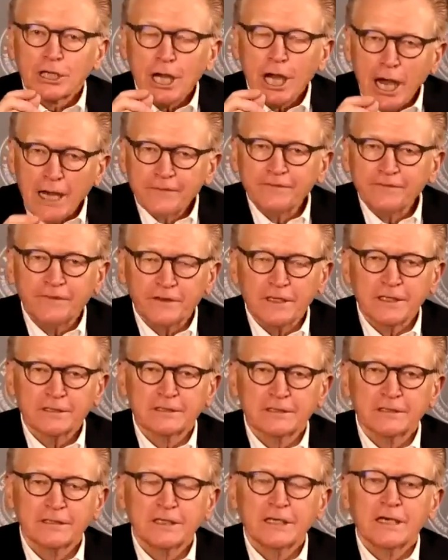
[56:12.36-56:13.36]

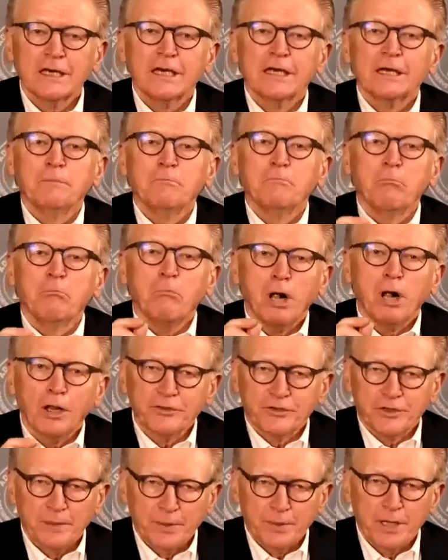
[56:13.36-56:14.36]
confidence
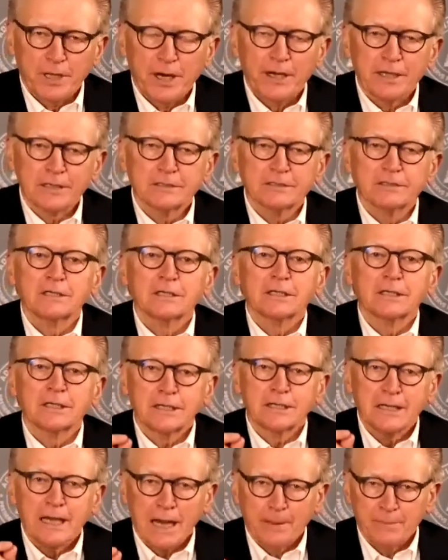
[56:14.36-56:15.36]
multiplies
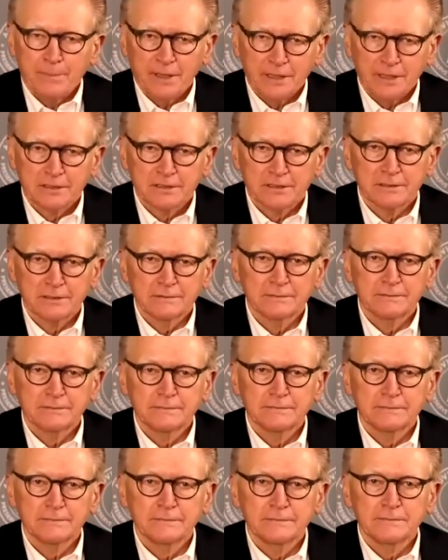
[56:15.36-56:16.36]
competence.
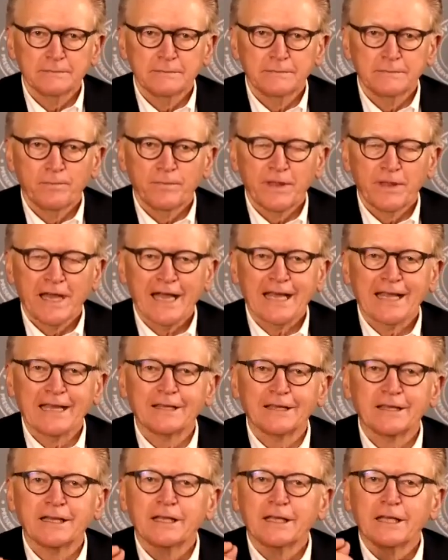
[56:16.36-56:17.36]

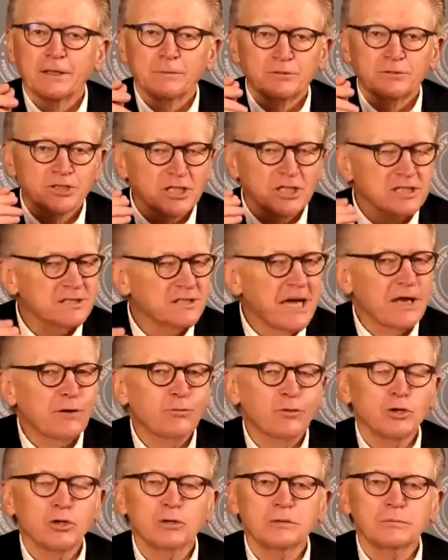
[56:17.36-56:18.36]
And just
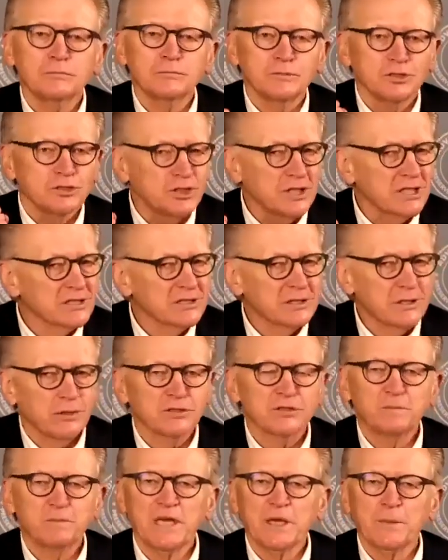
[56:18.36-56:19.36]
that room, just
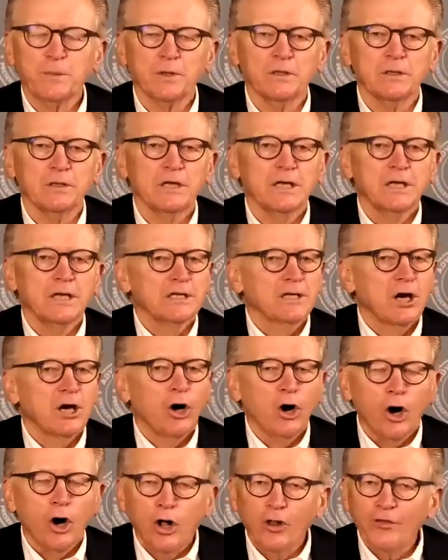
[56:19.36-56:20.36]
those people,
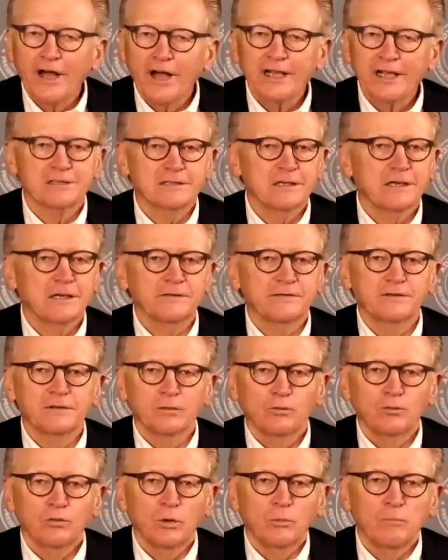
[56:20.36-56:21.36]
all that
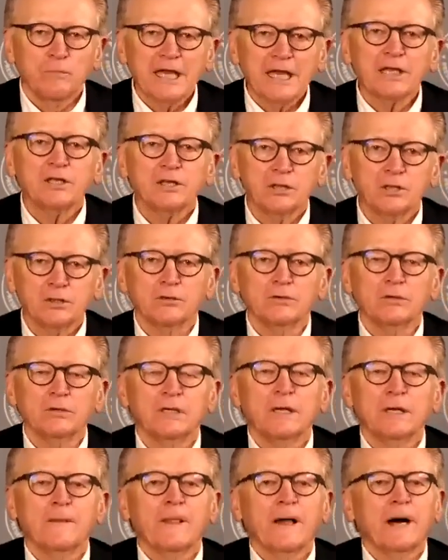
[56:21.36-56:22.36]
stuff will make
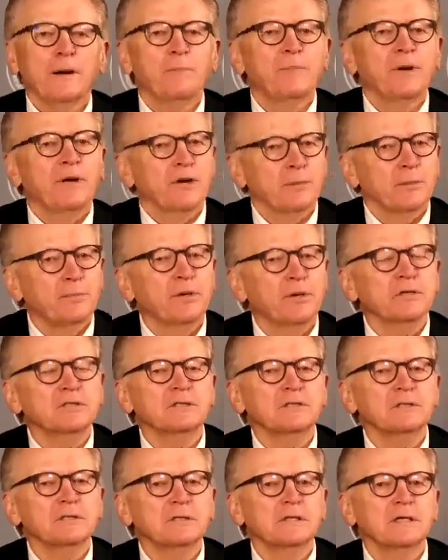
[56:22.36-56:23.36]
you a better
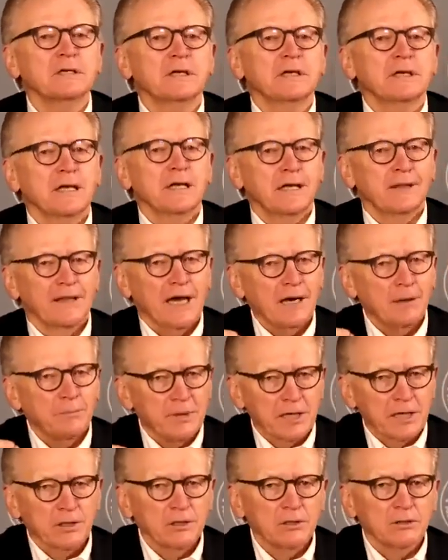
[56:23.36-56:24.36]
person, and that'll
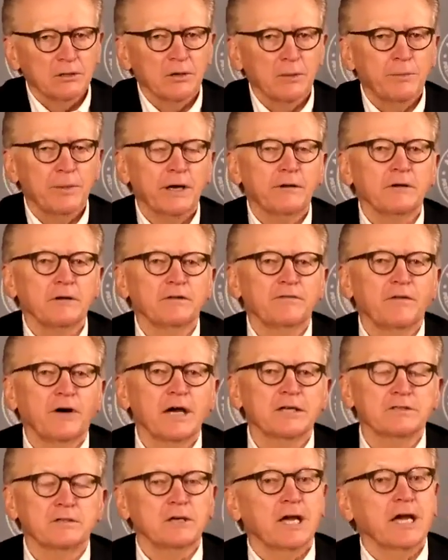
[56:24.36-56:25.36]
make you a better
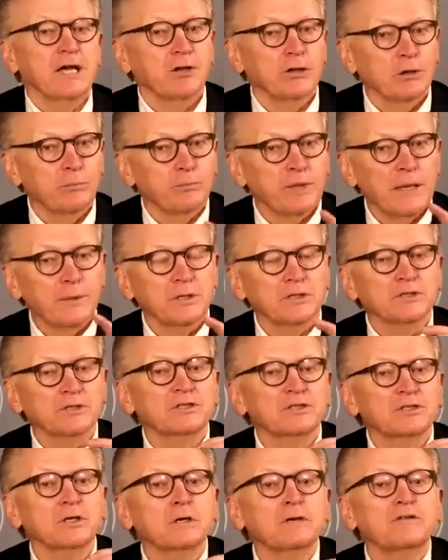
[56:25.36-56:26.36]
advisor, and you'll be able to
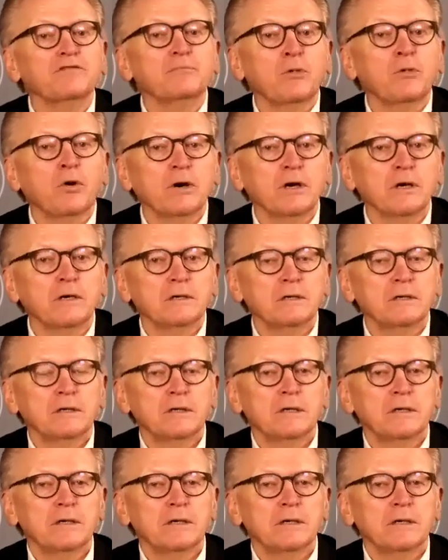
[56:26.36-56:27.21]
serve more